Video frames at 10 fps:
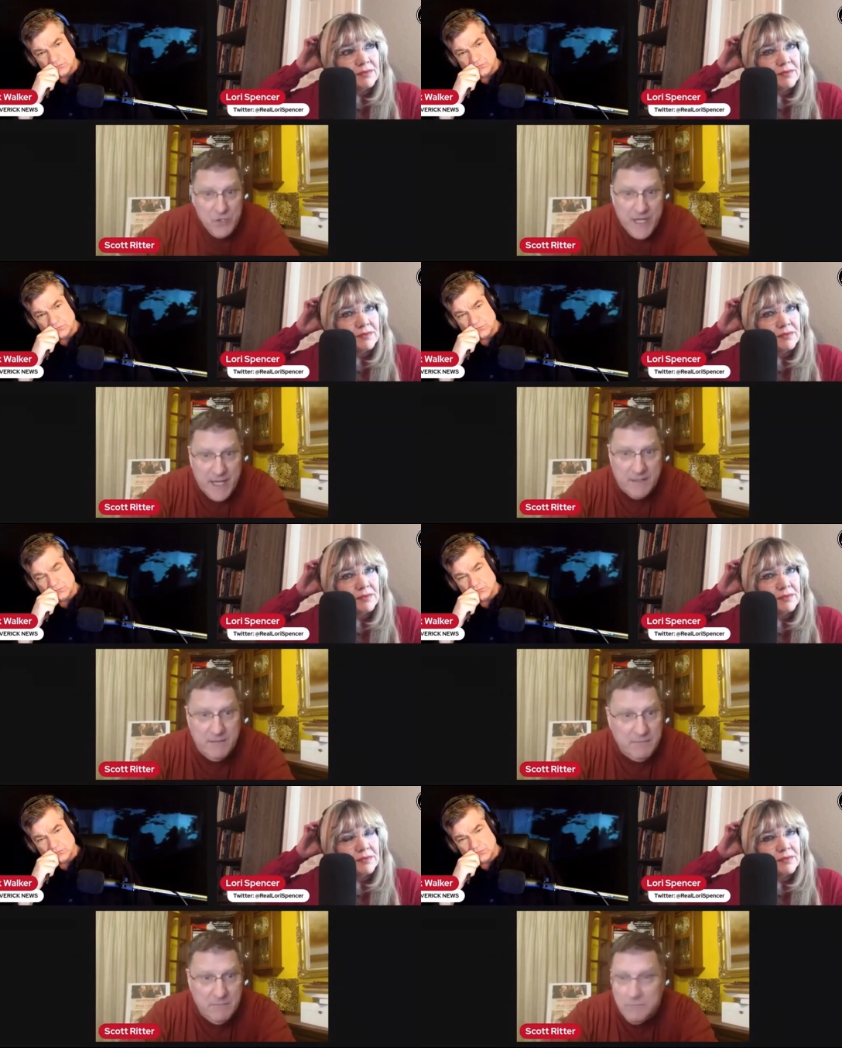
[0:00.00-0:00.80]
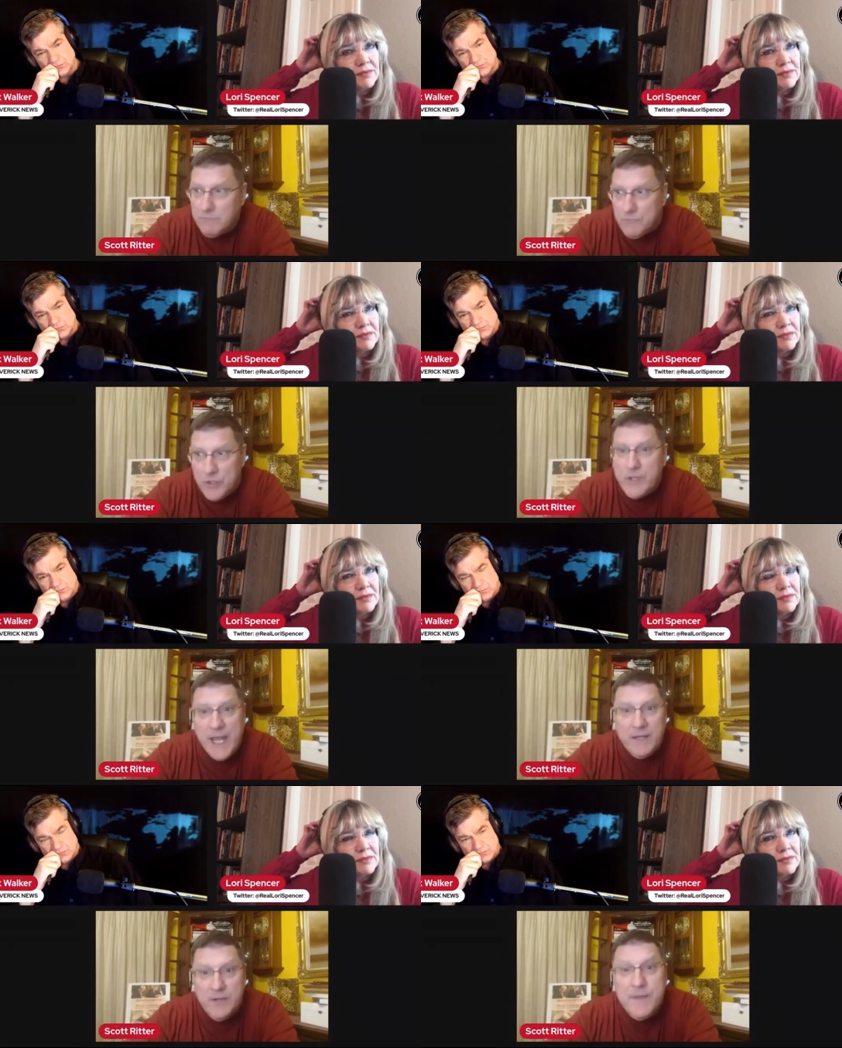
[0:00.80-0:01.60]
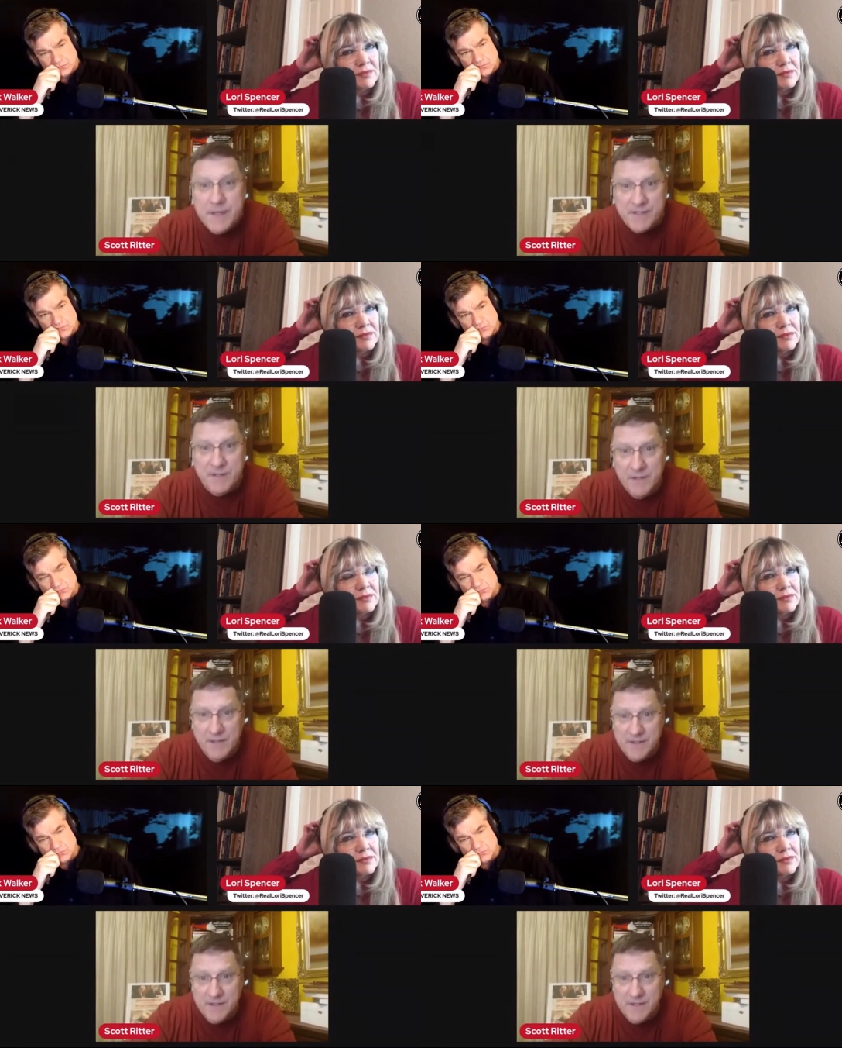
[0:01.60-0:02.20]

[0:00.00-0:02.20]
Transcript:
Speaker 1: you can't you can't do this.